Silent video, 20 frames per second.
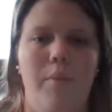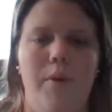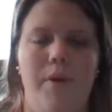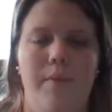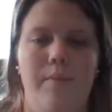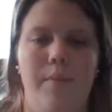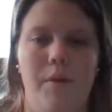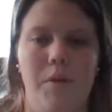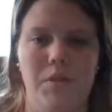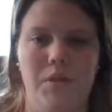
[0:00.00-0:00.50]

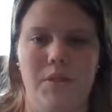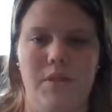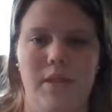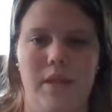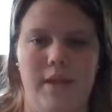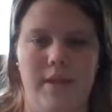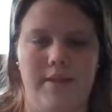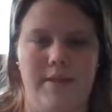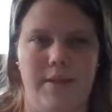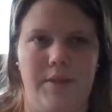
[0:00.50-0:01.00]
But most
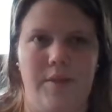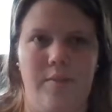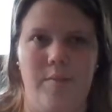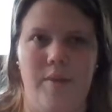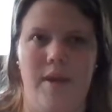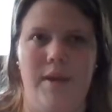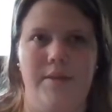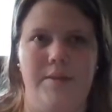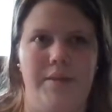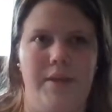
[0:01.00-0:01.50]
days, like the
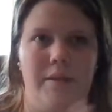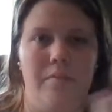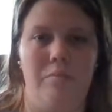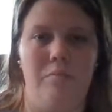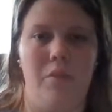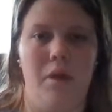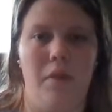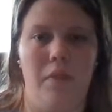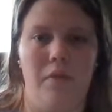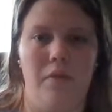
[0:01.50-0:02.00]
past like
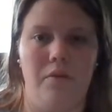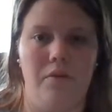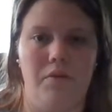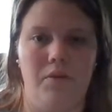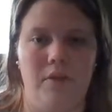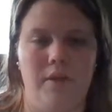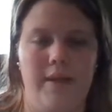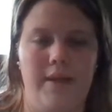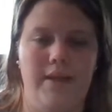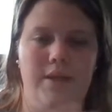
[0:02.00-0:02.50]
month or
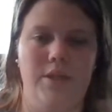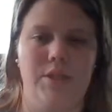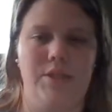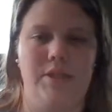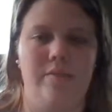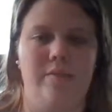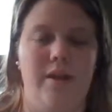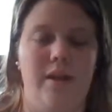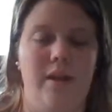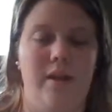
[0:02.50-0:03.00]
so, like it just
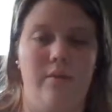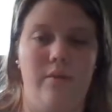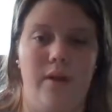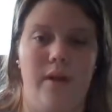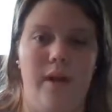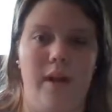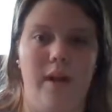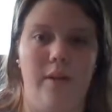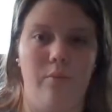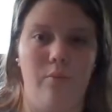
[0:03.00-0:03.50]
depended on when
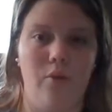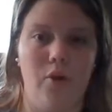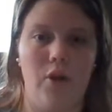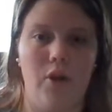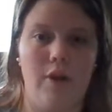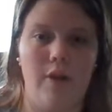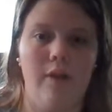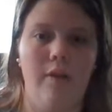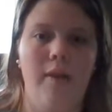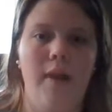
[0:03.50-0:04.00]
I had
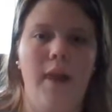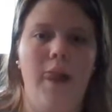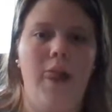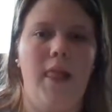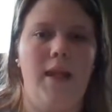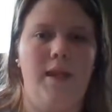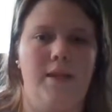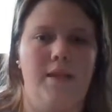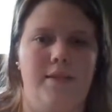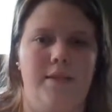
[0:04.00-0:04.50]
work
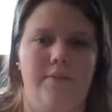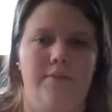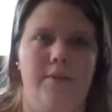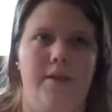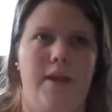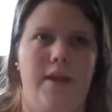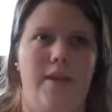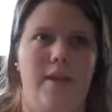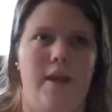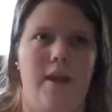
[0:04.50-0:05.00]
and stuff
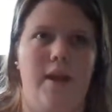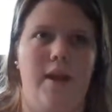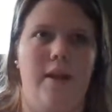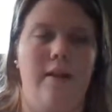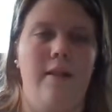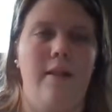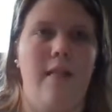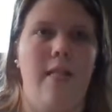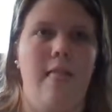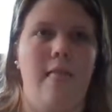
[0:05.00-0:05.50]
like
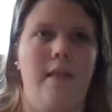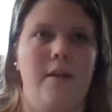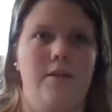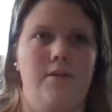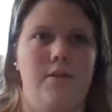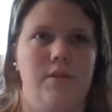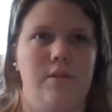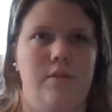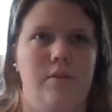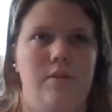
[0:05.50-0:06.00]
that.
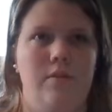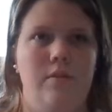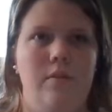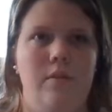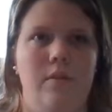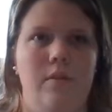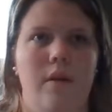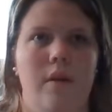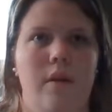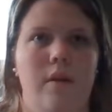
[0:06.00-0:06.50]

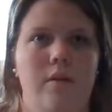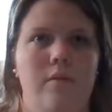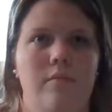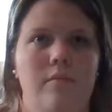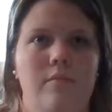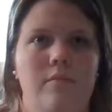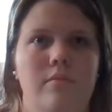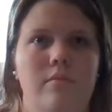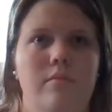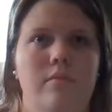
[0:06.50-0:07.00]
So
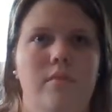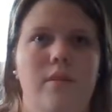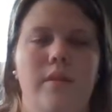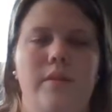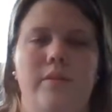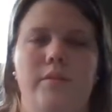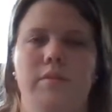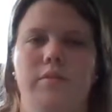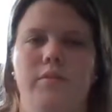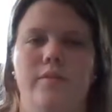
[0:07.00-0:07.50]

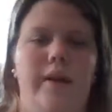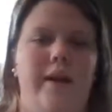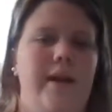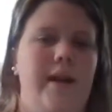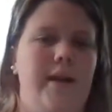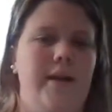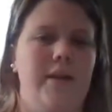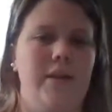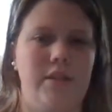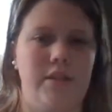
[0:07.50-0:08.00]
I
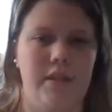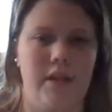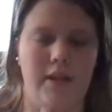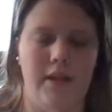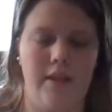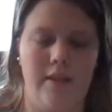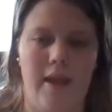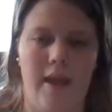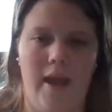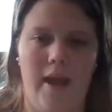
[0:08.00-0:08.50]
kind of just
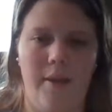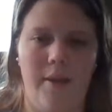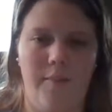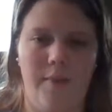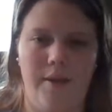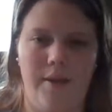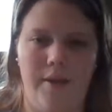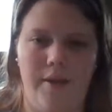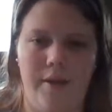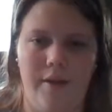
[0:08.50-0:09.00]
got in the
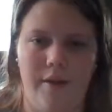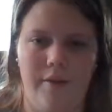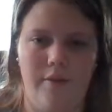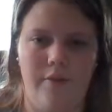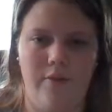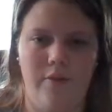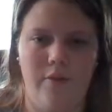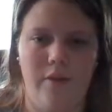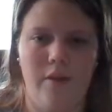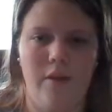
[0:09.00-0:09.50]
habit
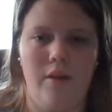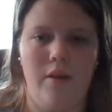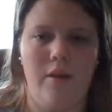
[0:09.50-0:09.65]
of